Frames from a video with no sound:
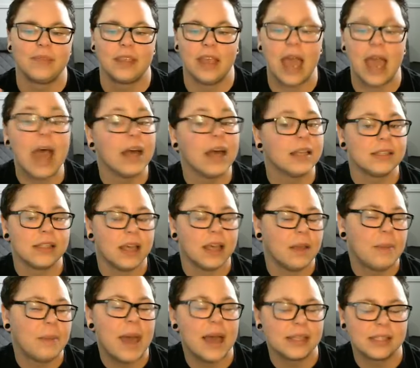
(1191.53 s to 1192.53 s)
As
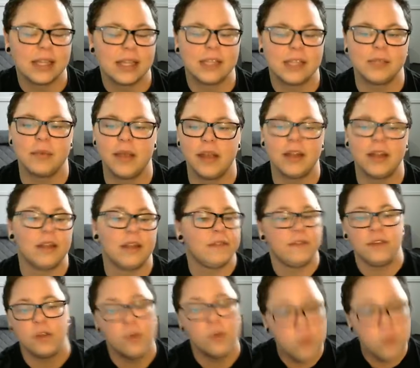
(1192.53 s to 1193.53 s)
a past lesbian,
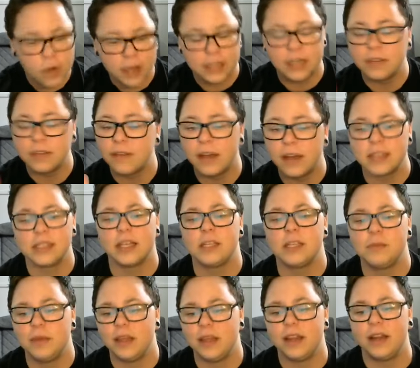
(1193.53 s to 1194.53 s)
if you identify as
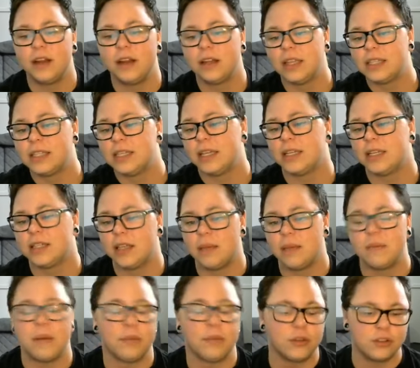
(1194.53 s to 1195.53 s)
lesbian and you're listening to
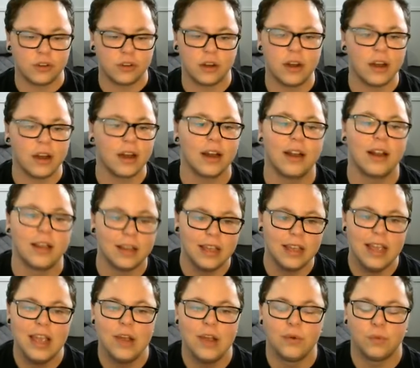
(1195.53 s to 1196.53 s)
them, I'm sure you're gonna
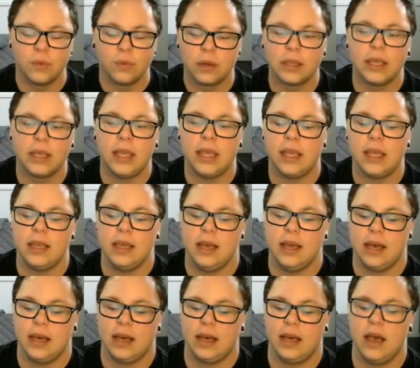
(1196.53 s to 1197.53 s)
really
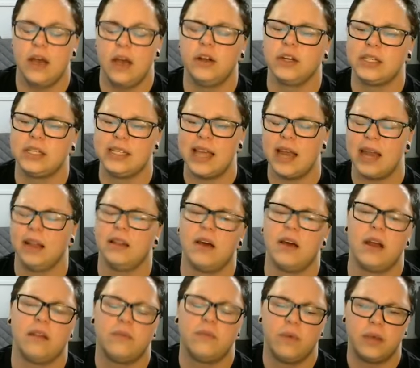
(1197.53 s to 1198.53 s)
understand a
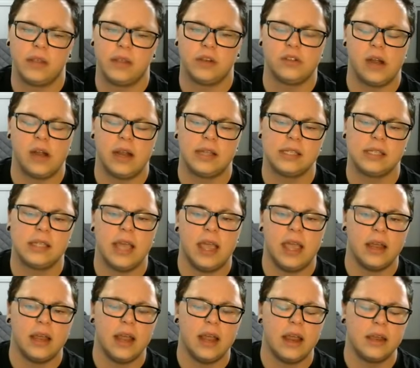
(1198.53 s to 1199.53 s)
lot of what they're trying to
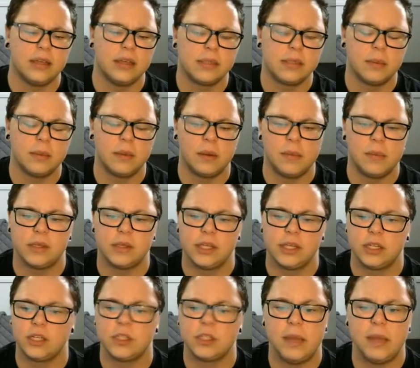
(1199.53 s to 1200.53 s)
say, and some of their
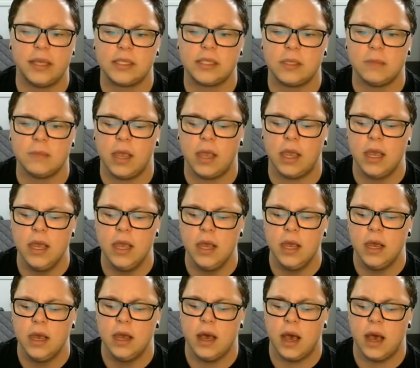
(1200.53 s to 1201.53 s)
music just speaks to me,
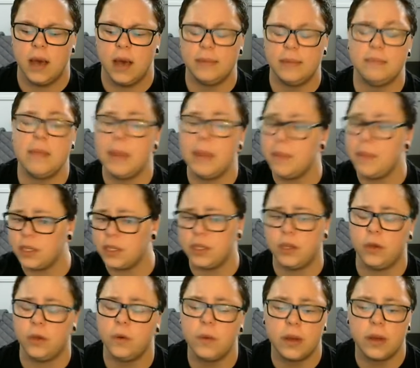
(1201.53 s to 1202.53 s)
and maybe to
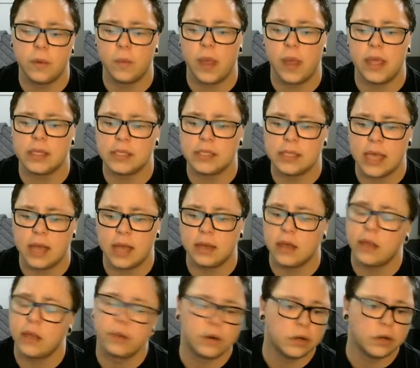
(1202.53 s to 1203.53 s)
you in ways that
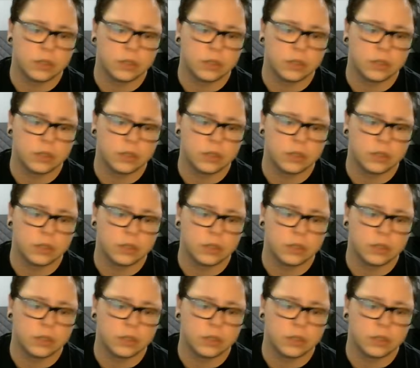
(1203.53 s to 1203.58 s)
other